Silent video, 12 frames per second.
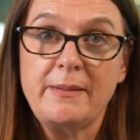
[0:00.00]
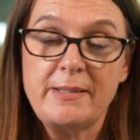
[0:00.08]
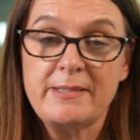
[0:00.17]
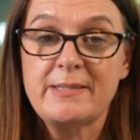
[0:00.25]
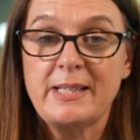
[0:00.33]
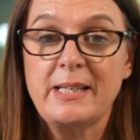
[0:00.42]

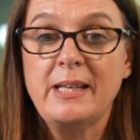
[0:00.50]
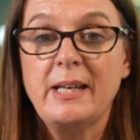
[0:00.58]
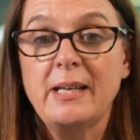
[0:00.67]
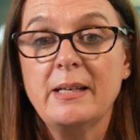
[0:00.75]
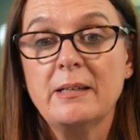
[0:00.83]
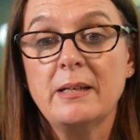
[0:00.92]
this
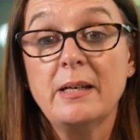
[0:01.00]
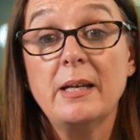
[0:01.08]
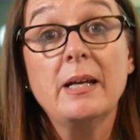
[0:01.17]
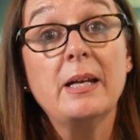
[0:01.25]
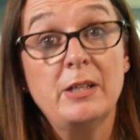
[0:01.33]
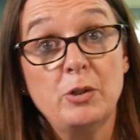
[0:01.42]
thinking
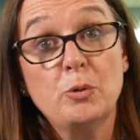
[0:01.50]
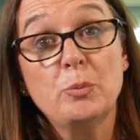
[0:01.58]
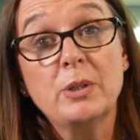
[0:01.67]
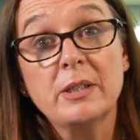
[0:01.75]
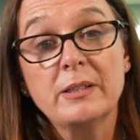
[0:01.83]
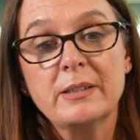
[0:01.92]
in your
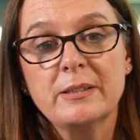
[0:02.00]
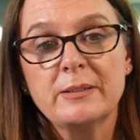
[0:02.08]
work.